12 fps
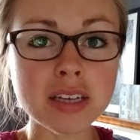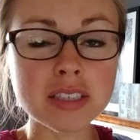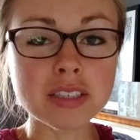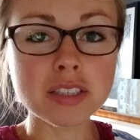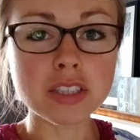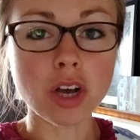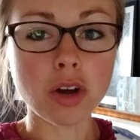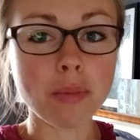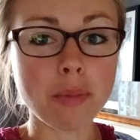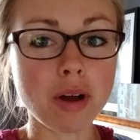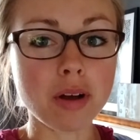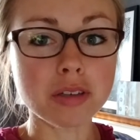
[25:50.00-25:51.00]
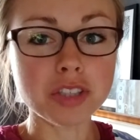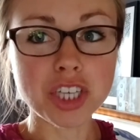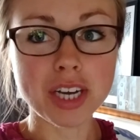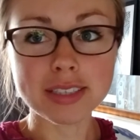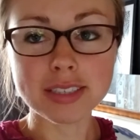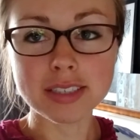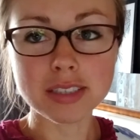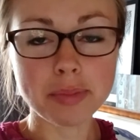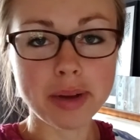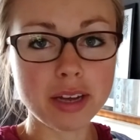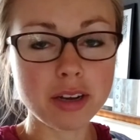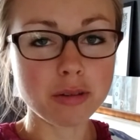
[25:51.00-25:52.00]
So I'm all checked into
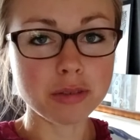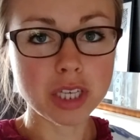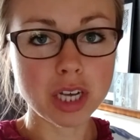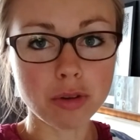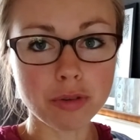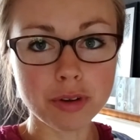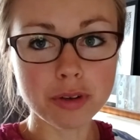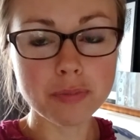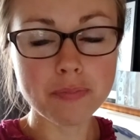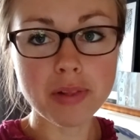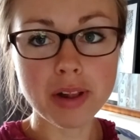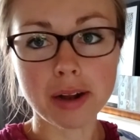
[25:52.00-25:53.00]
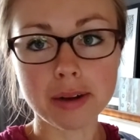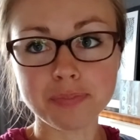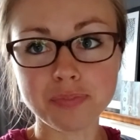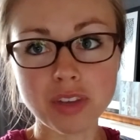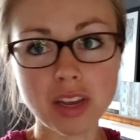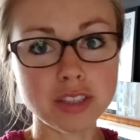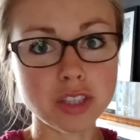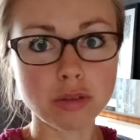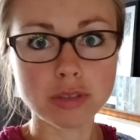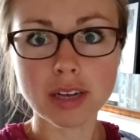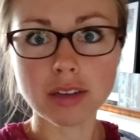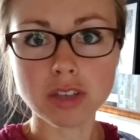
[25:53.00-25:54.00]
my hotel room. This
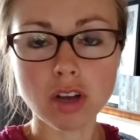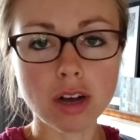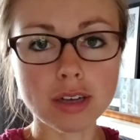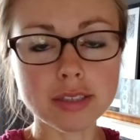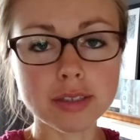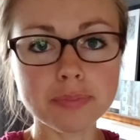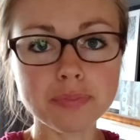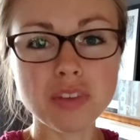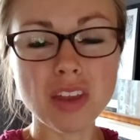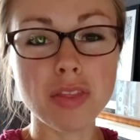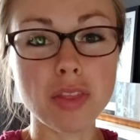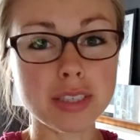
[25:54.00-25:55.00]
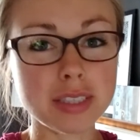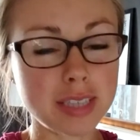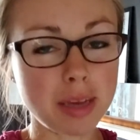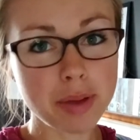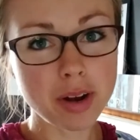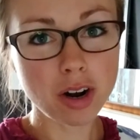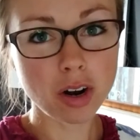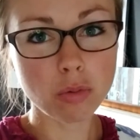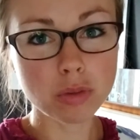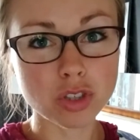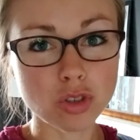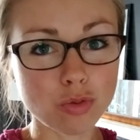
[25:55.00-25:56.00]
hotel is awesome. The seminar
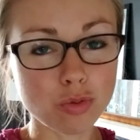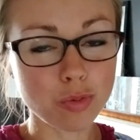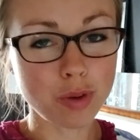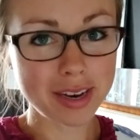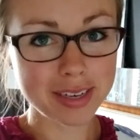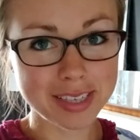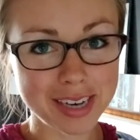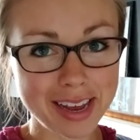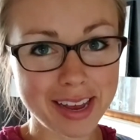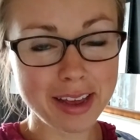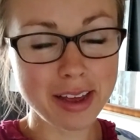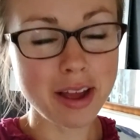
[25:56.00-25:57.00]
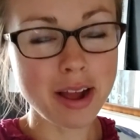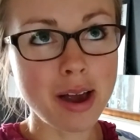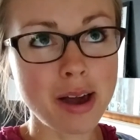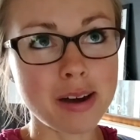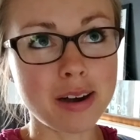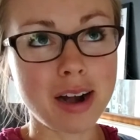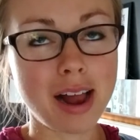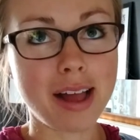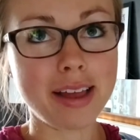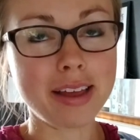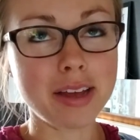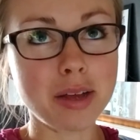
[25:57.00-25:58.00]
was great today.
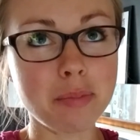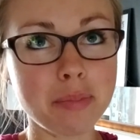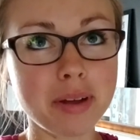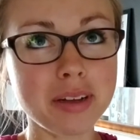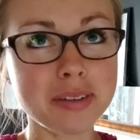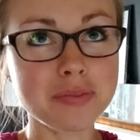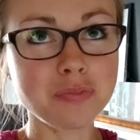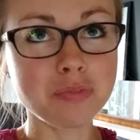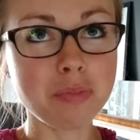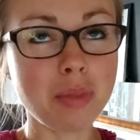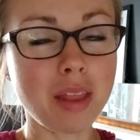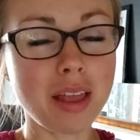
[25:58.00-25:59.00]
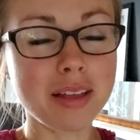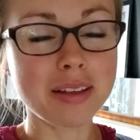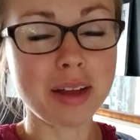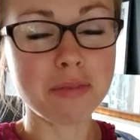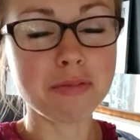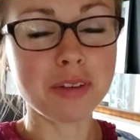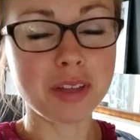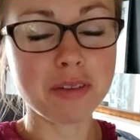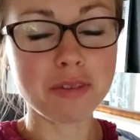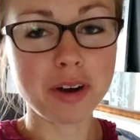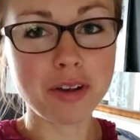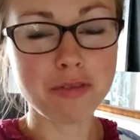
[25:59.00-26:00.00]
I'm feeling
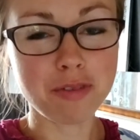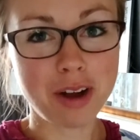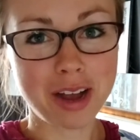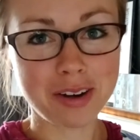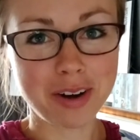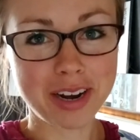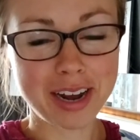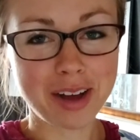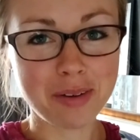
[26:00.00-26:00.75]
very fried right now.